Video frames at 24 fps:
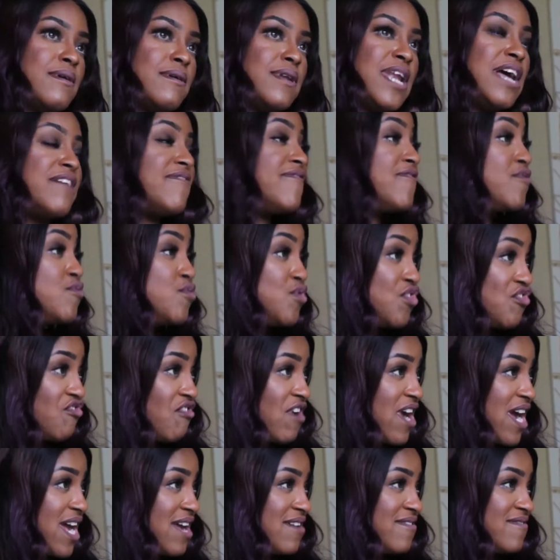like food
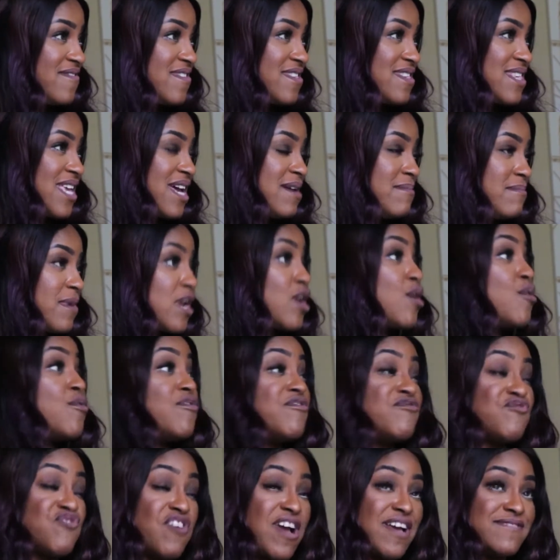drives and
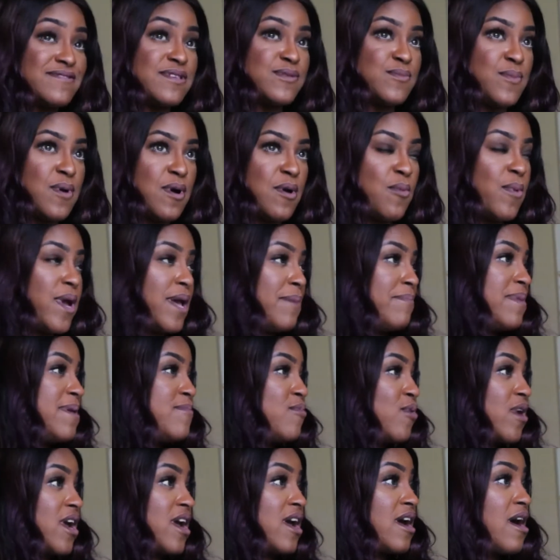clothes drives as well, where
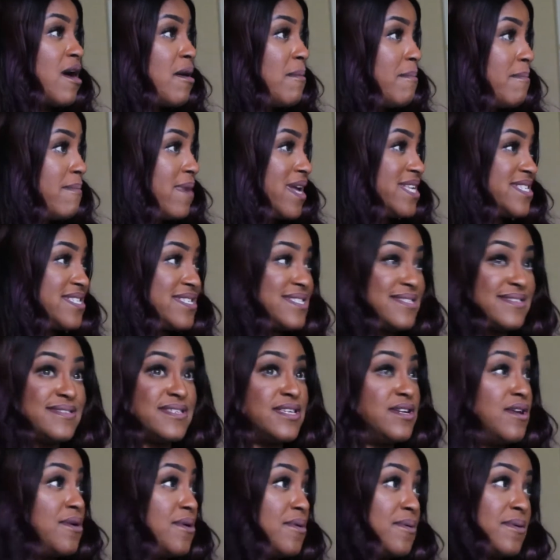people can come and just
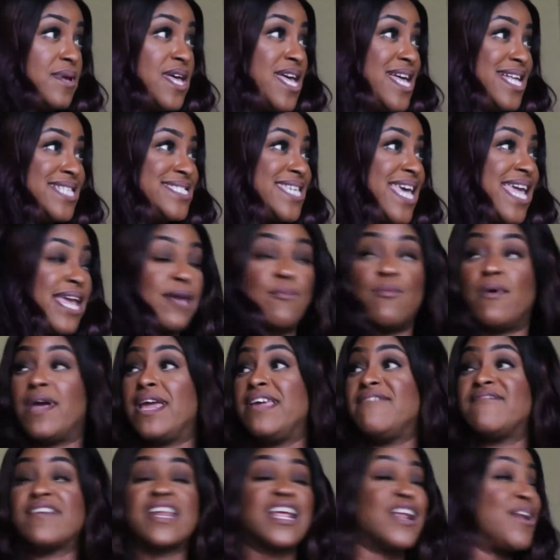take
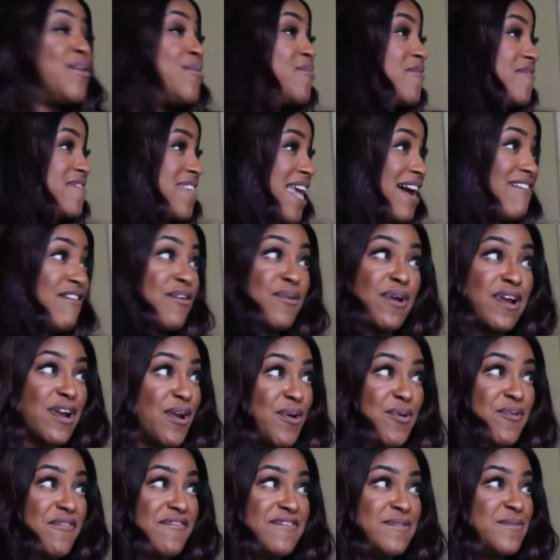even clothes, our own
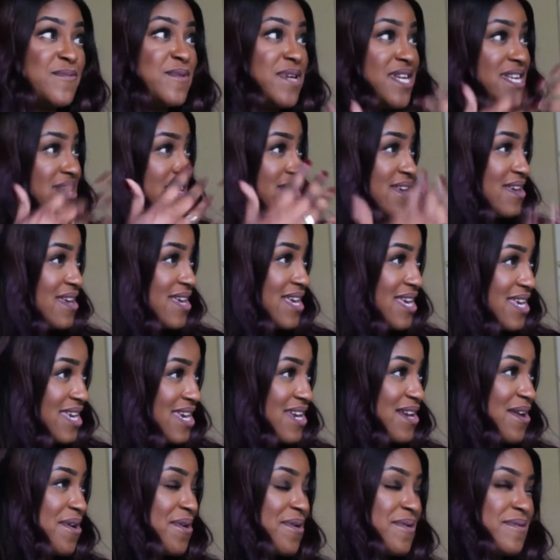clothes we
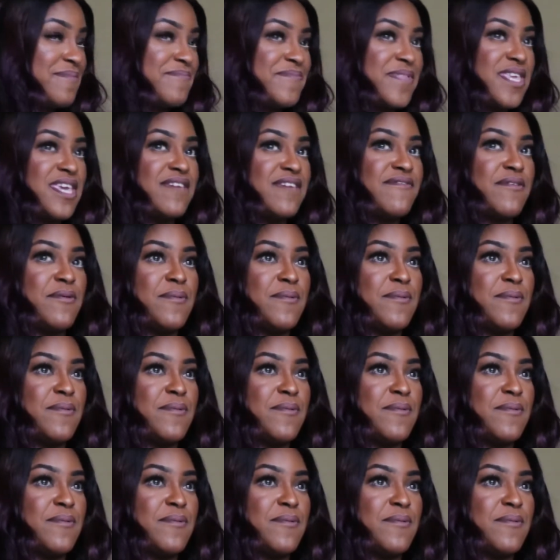would give